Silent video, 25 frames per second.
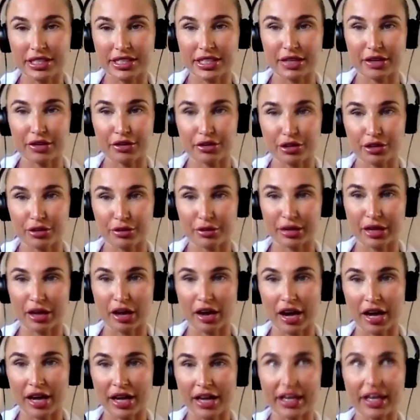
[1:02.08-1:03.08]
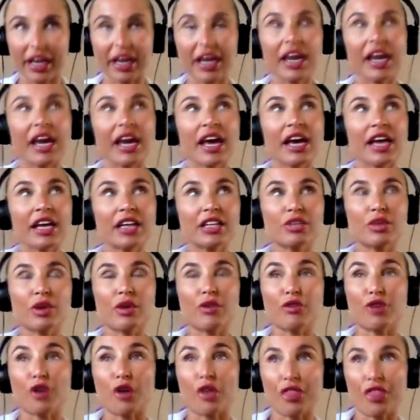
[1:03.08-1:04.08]
silk yes. you like. Mm -hmm. So
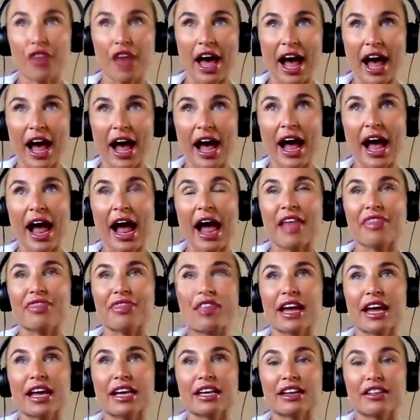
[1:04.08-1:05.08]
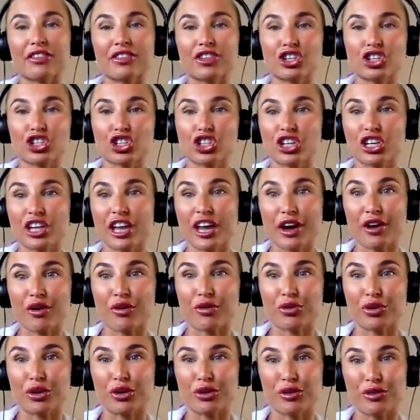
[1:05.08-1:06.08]
I've got that, and then the Chanel
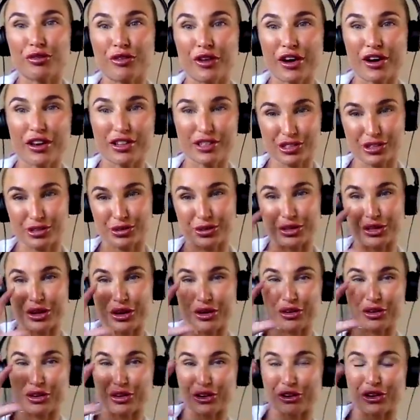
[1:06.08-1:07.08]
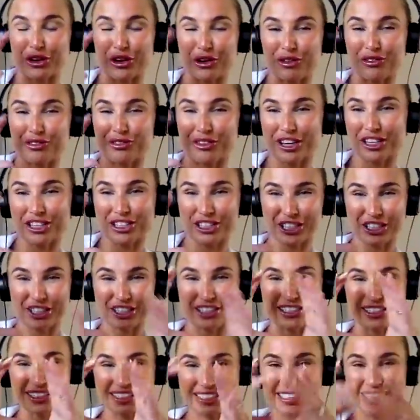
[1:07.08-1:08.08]
Universal, you know, the good old
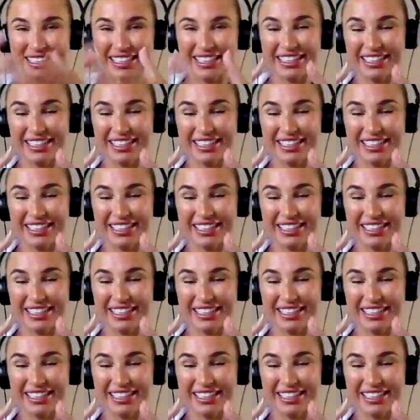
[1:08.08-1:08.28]
fashioned.